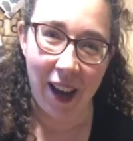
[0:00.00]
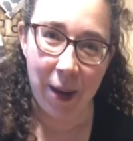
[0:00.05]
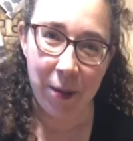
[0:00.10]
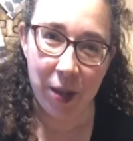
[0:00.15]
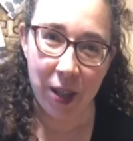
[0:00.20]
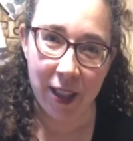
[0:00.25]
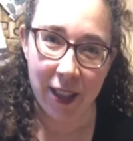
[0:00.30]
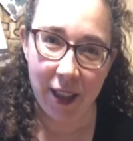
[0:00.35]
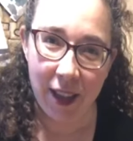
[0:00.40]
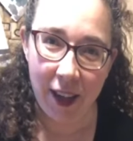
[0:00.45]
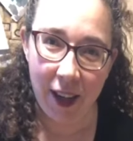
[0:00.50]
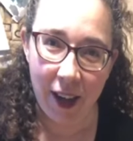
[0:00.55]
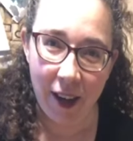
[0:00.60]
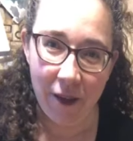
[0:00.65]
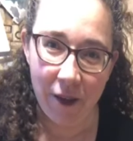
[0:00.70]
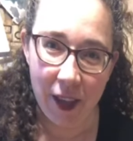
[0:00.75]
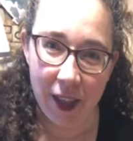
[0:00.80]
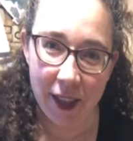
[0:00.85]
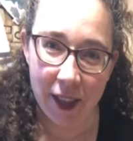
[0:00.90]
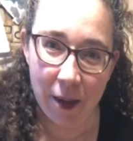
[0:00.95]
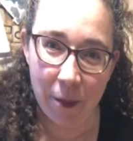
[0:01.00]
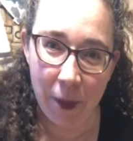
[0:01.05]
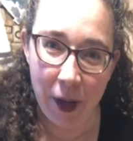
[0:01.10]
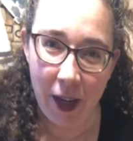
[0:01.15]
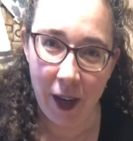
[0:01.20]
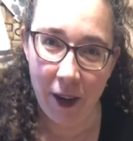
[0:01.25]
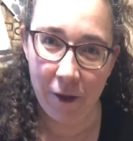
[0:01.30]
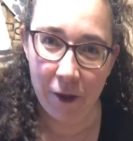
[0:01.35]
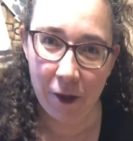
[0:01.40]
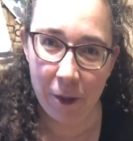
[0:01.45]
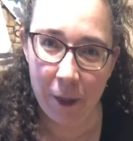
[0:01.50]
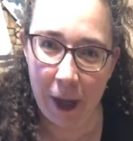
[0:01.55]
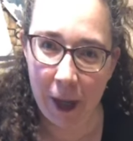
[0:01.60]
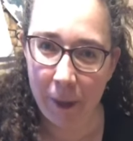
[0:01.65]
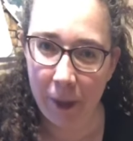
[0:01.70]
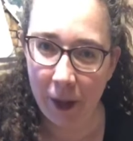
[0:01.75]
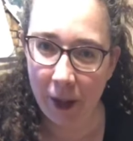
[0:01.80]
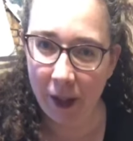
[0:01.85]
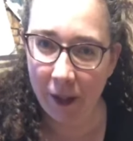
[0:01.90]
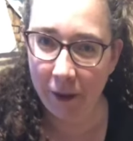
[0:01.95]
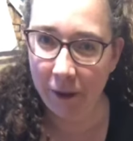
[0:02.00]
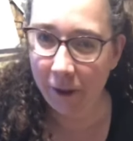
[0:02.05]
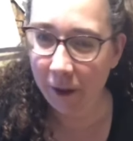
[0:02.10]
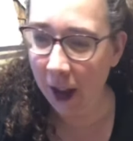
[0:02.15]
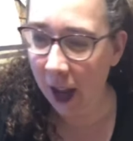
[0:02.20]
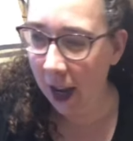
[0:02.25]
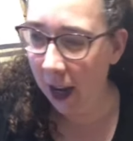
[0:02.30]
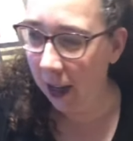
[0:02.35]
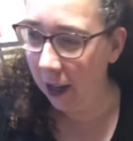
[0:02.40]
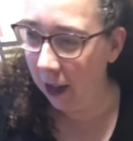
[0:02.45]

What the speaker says: just going to give this a minute for people to find